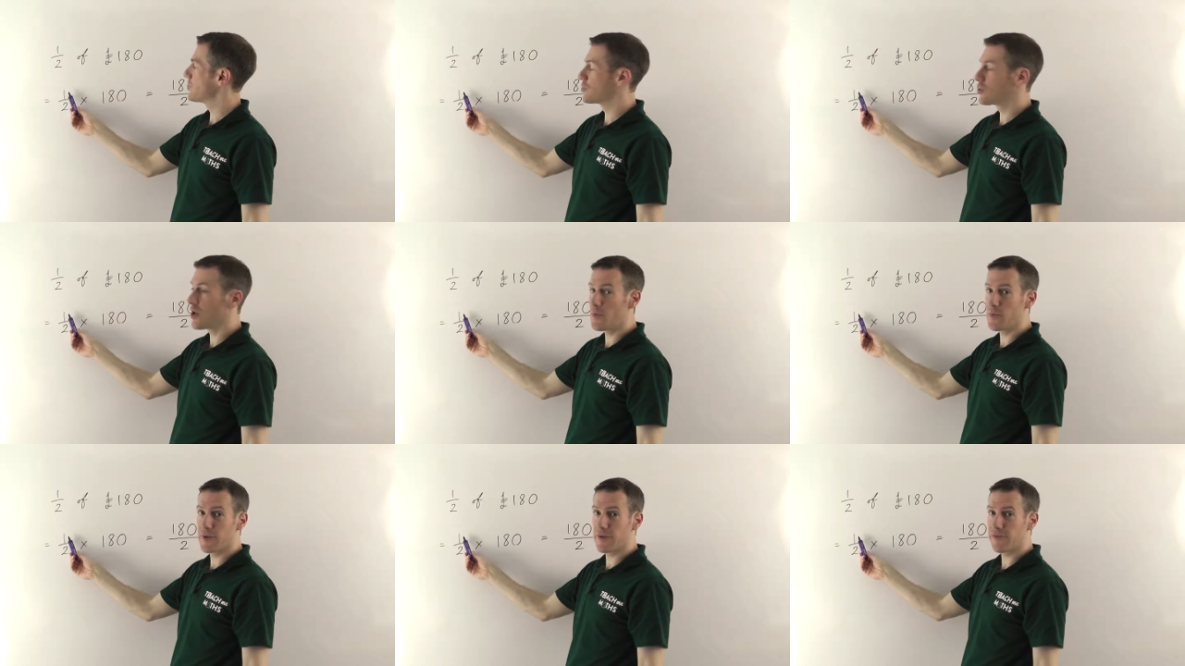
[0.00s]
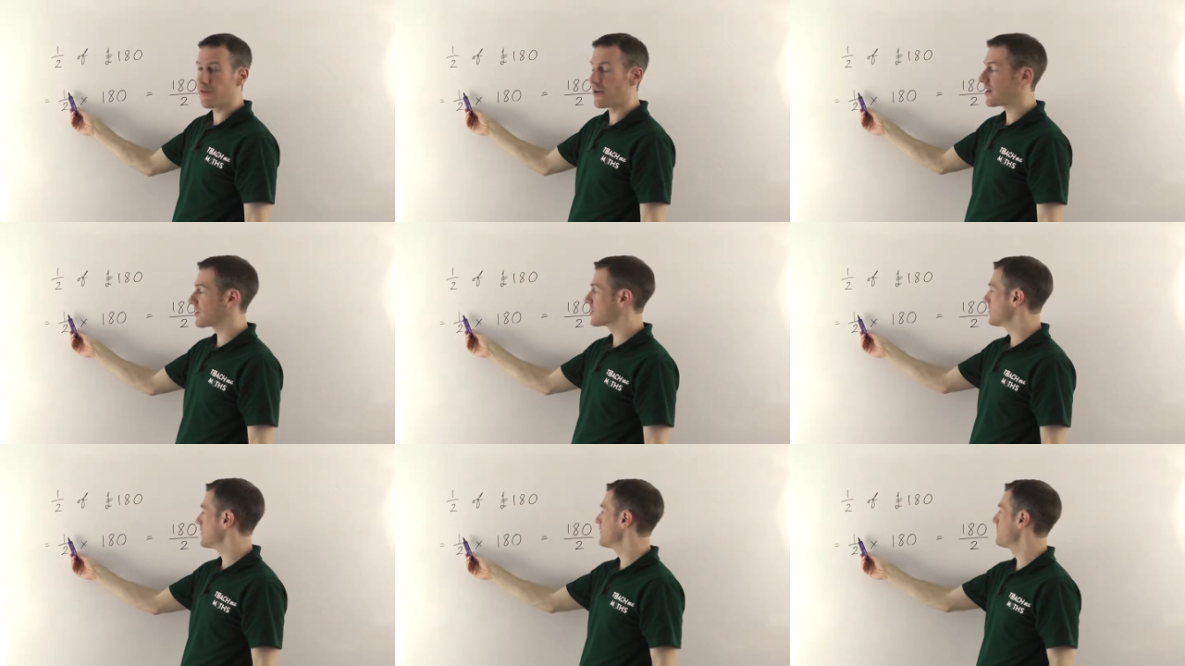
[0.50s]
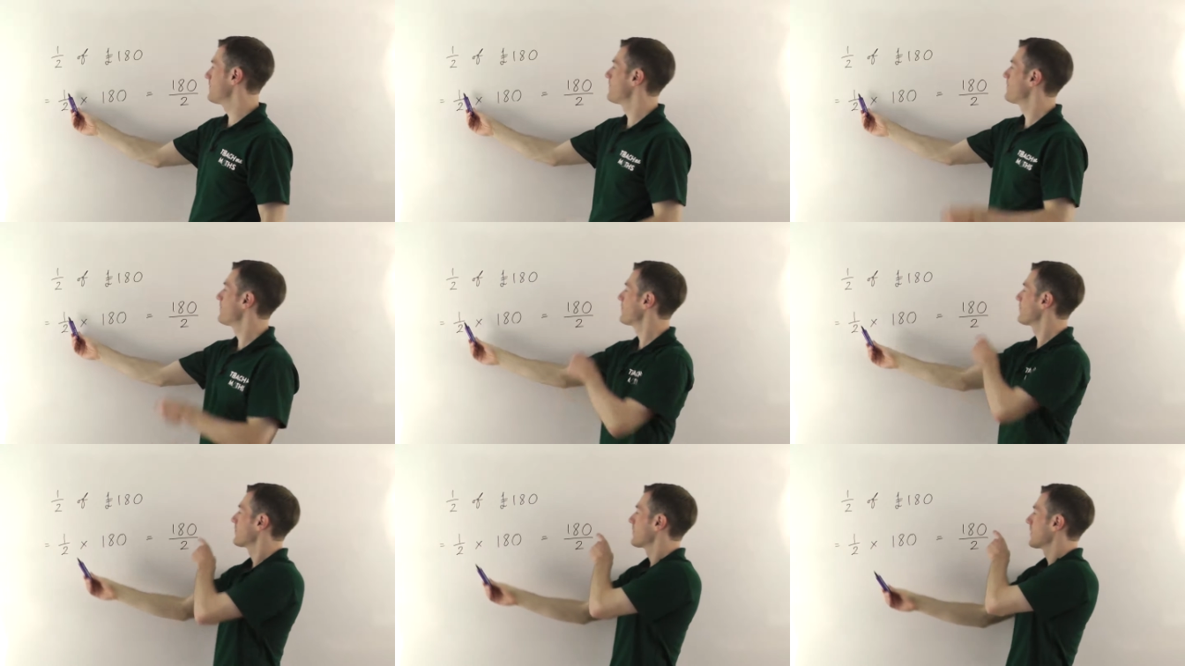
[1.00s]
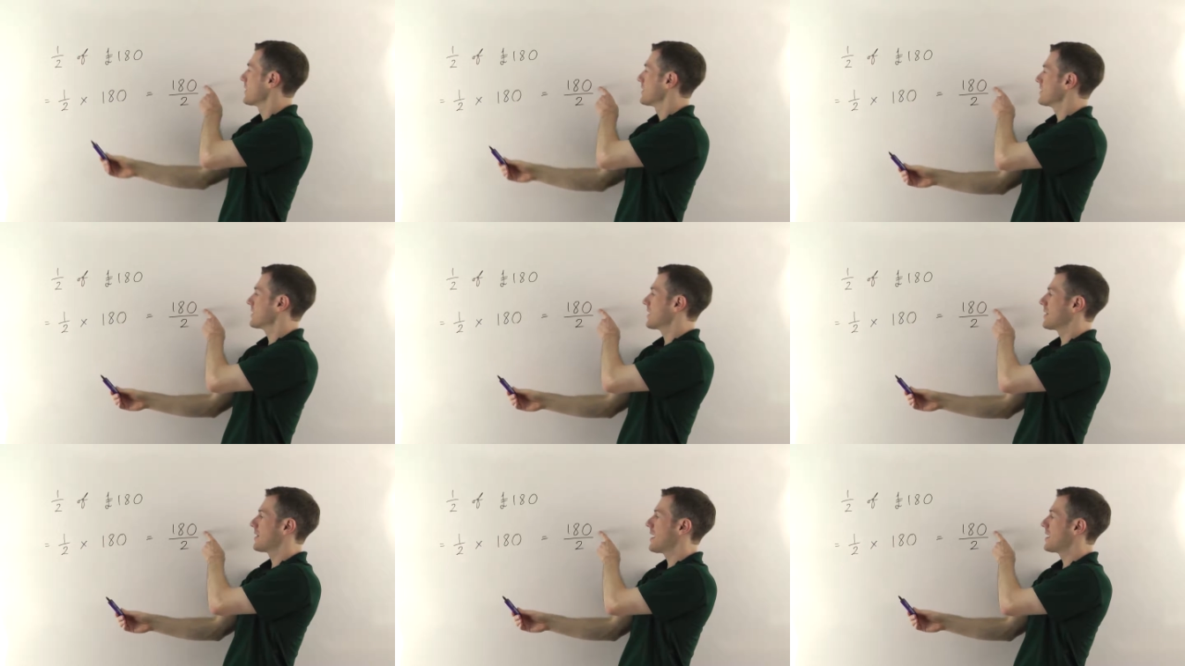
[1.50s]
the top of the fraction
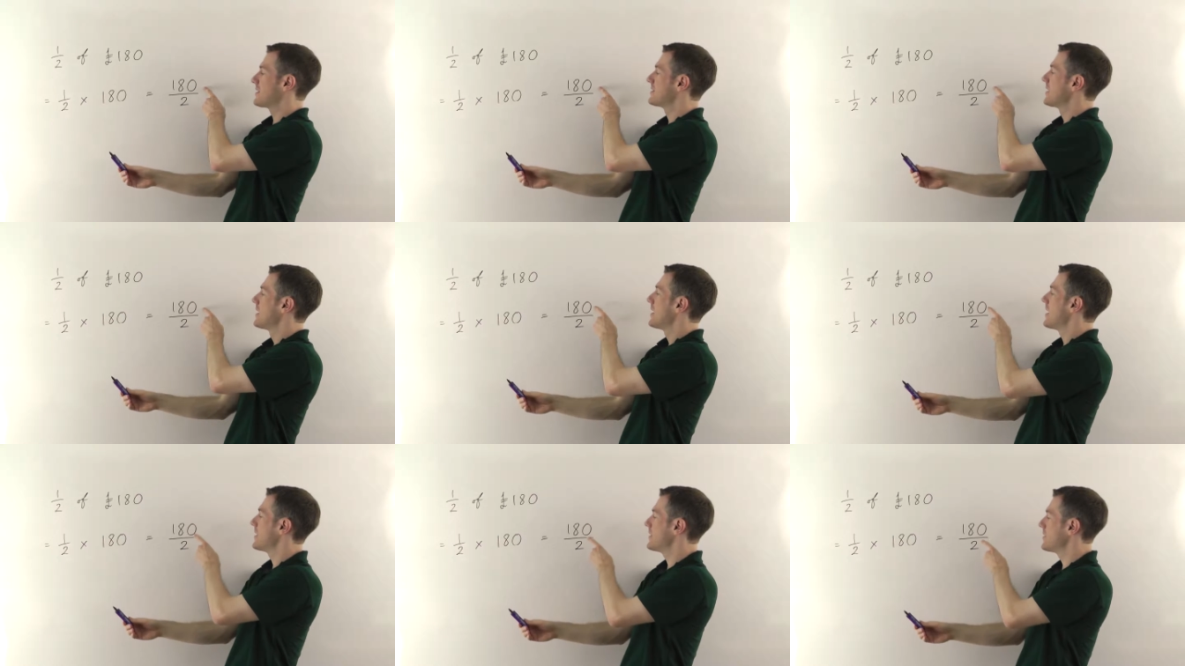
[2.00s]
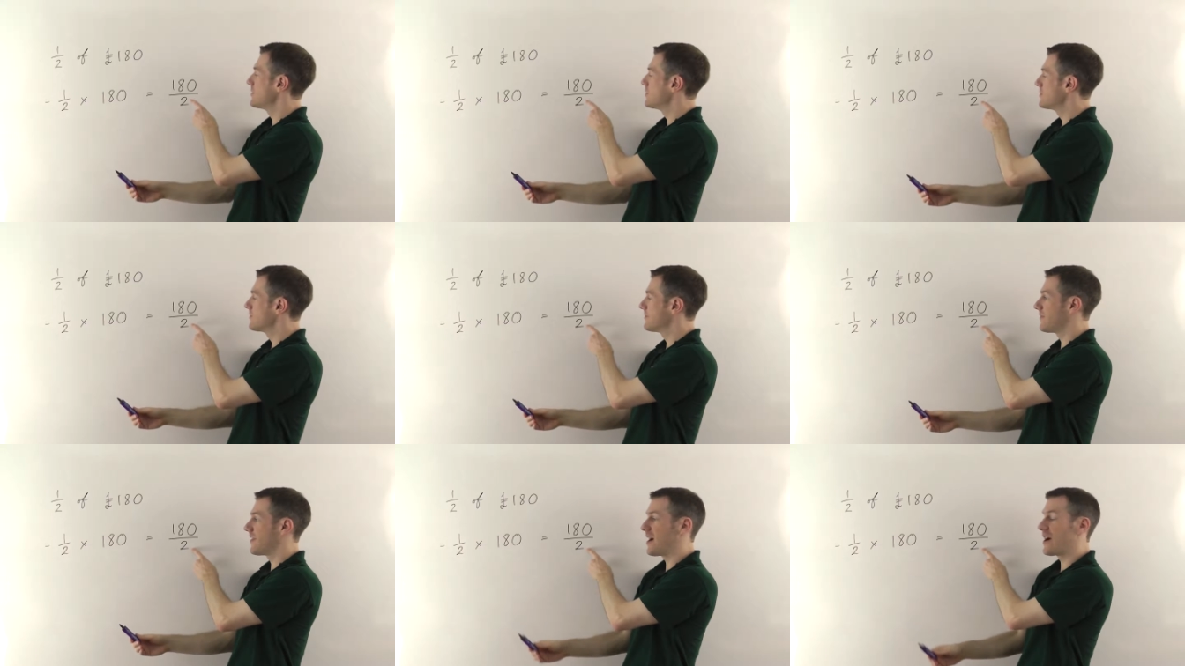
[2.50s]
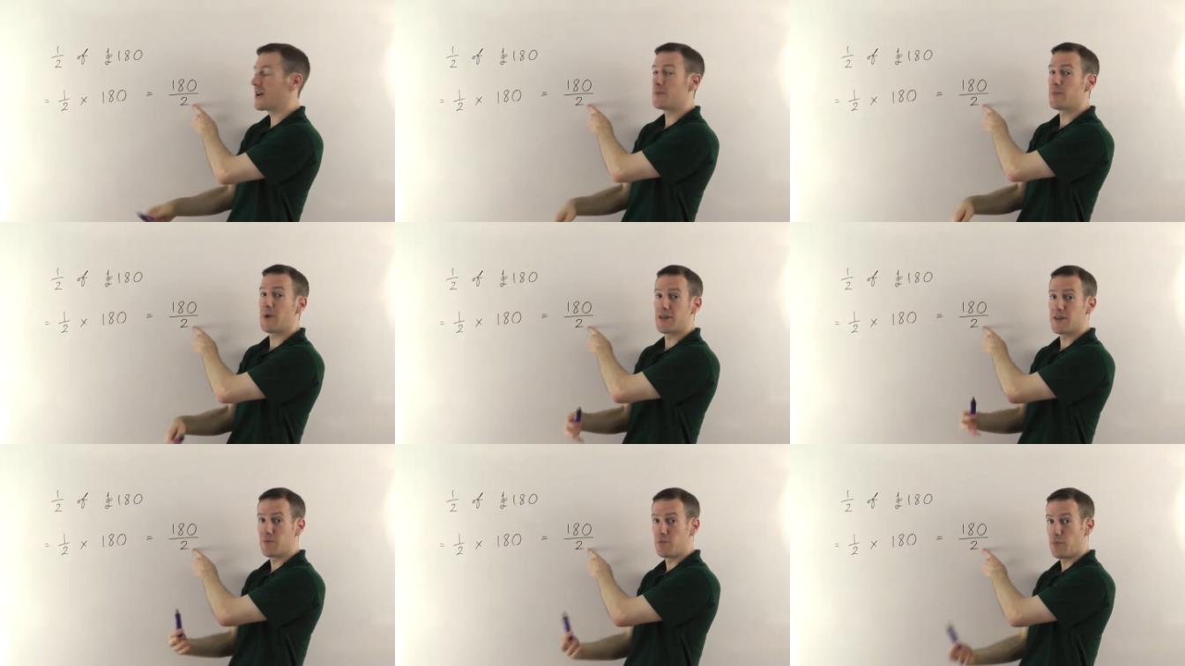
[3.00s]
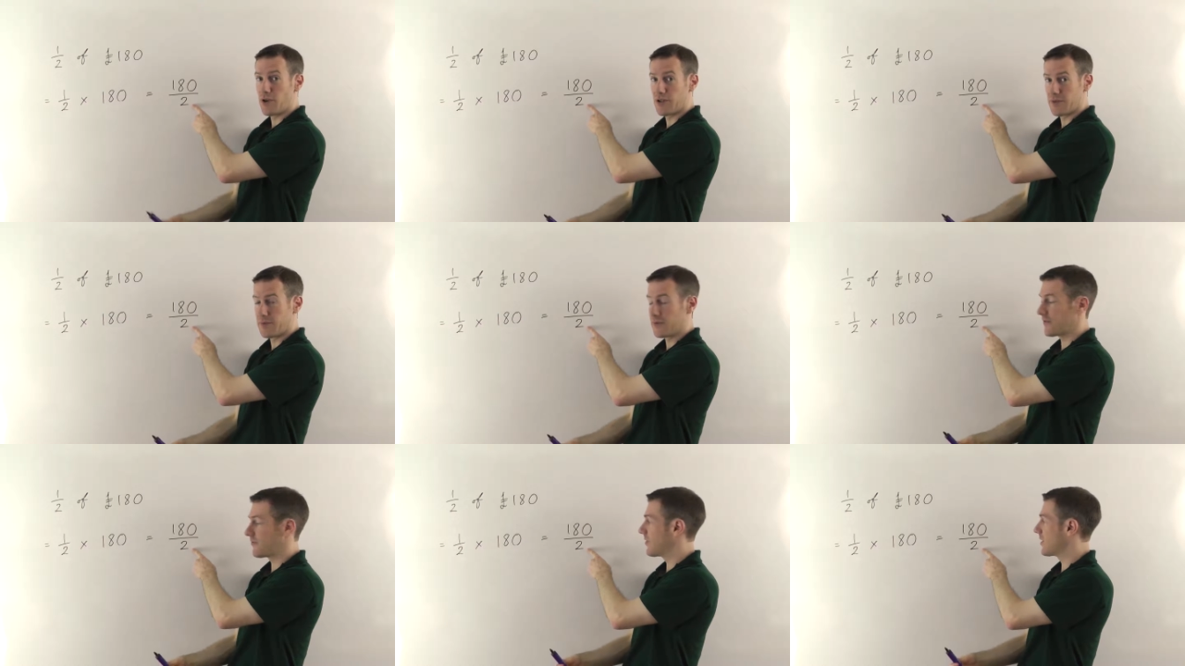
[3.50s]
to get that, and then you divide by the
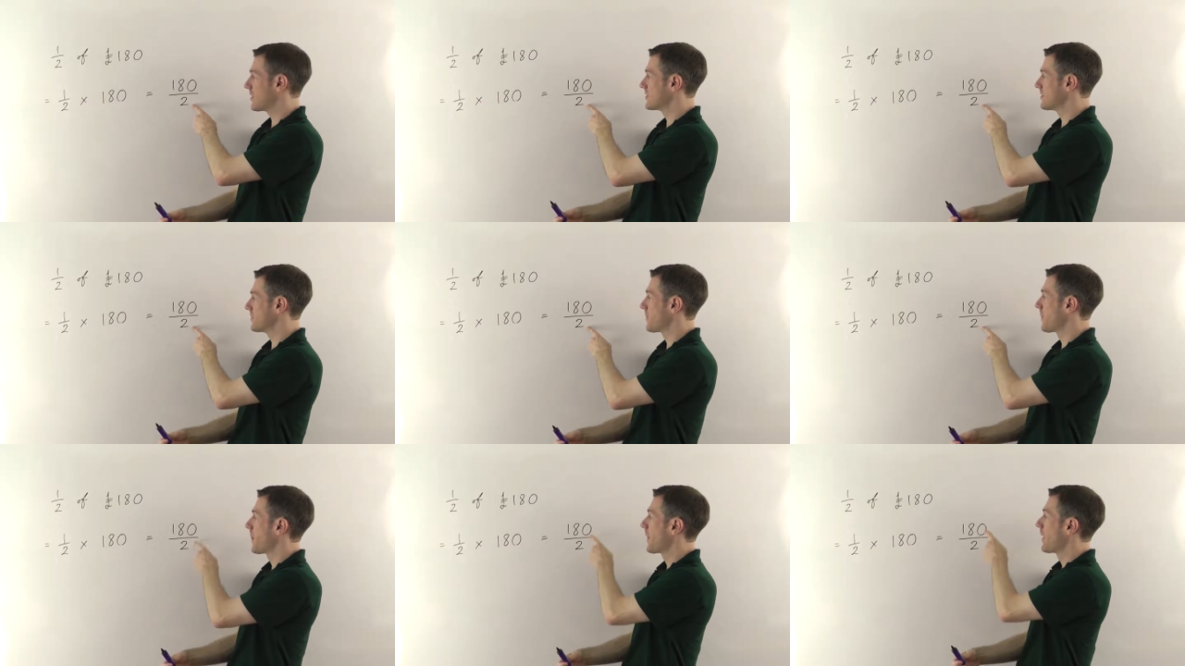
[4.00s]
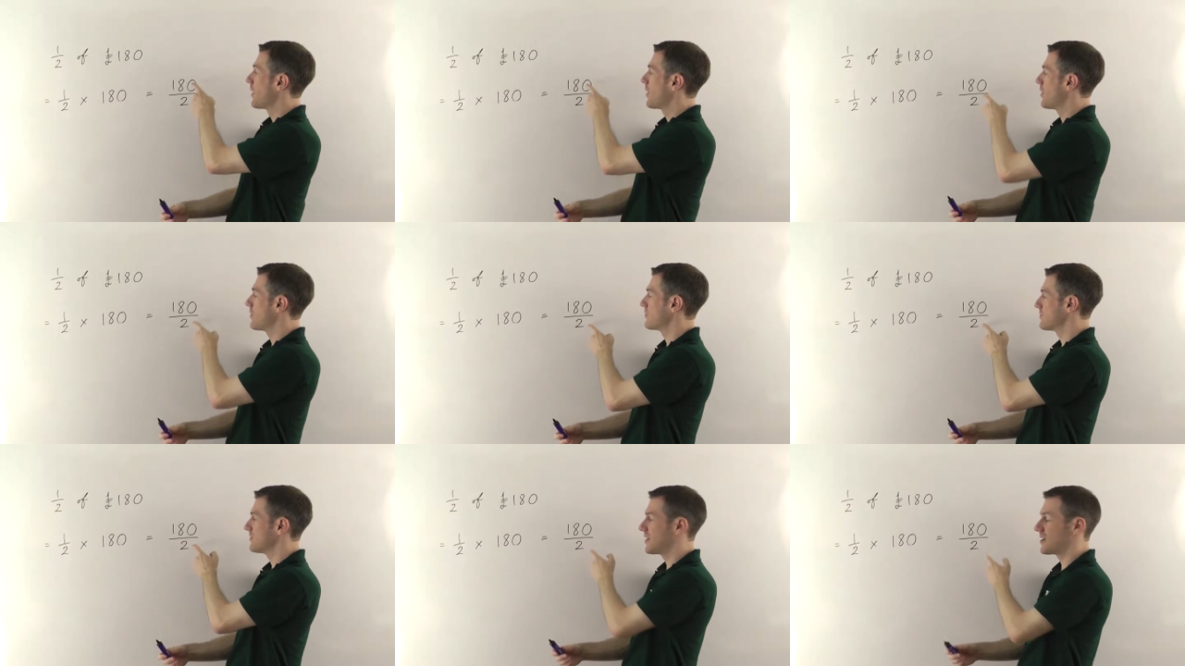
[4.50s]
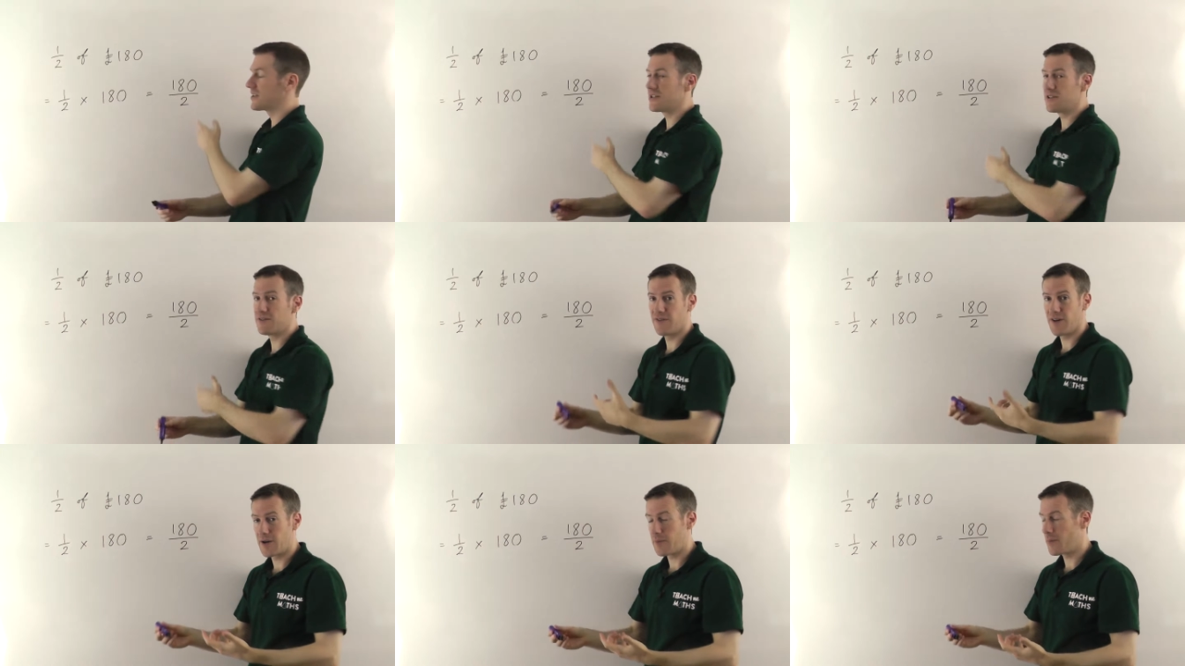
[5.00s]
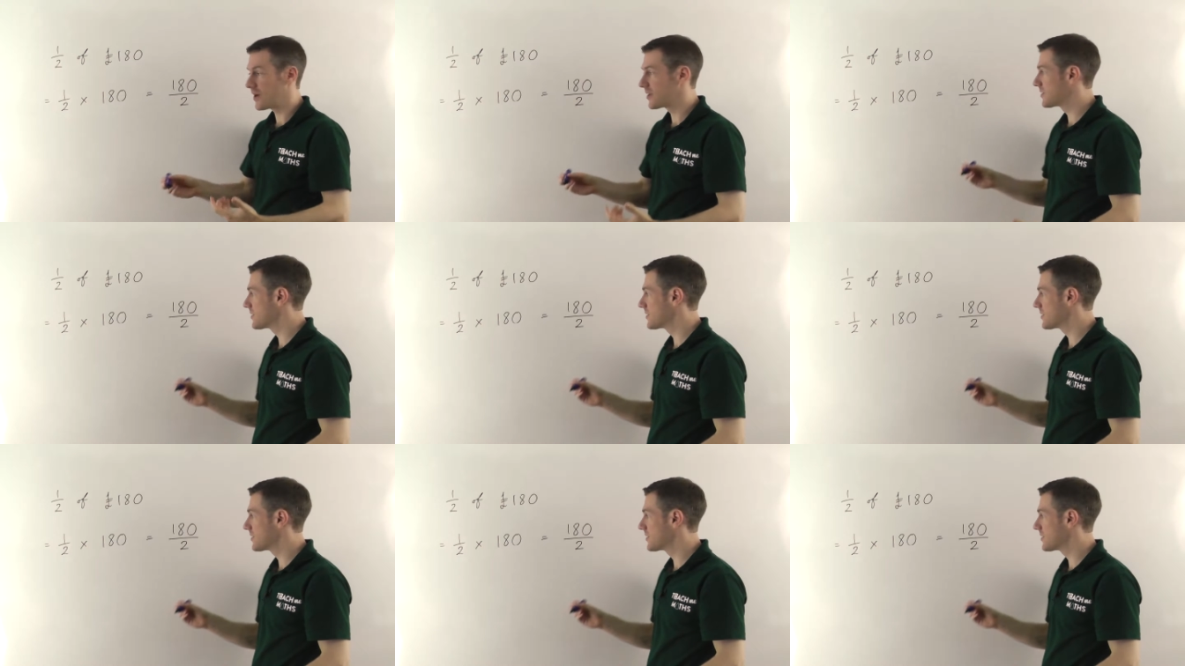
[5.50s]
bottom of the fraction. 180 divided by